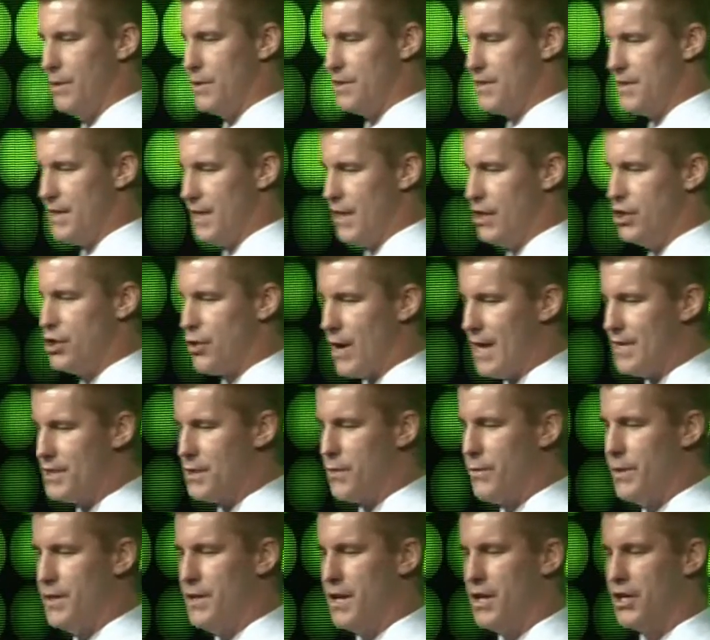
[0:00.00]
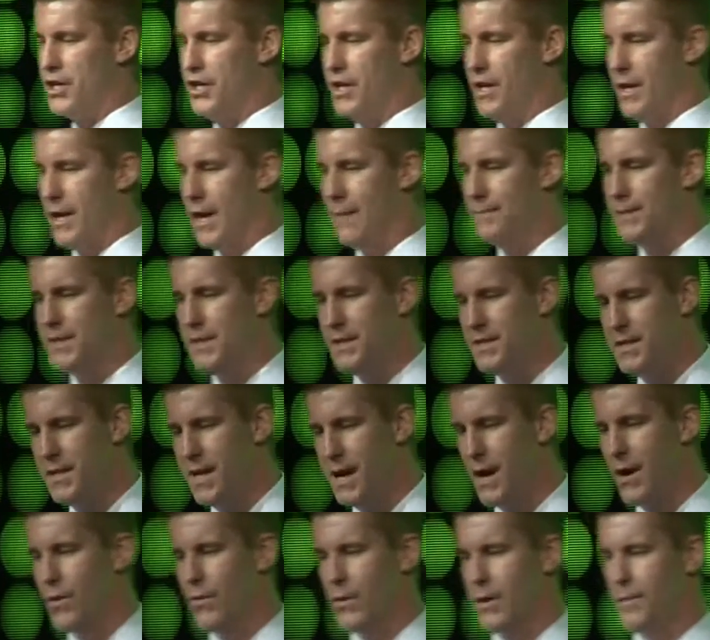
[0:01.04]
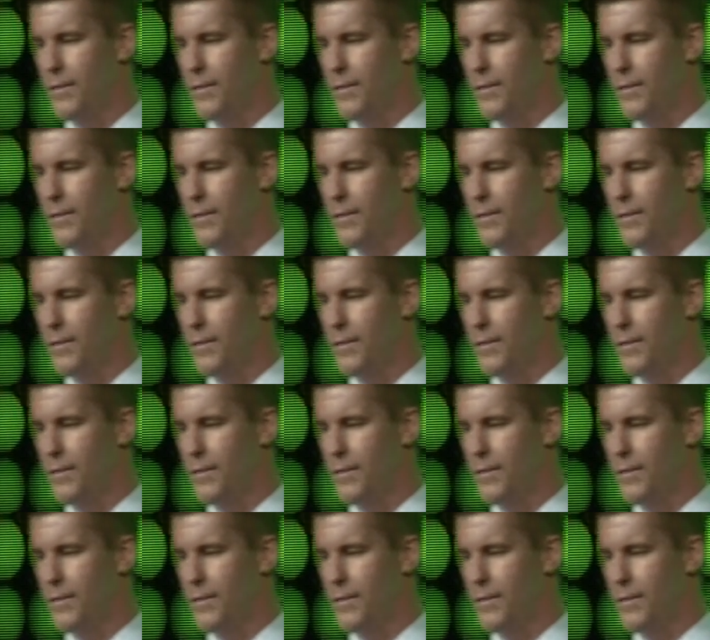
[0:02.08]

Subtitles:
to see a drastic reduction in MTTR when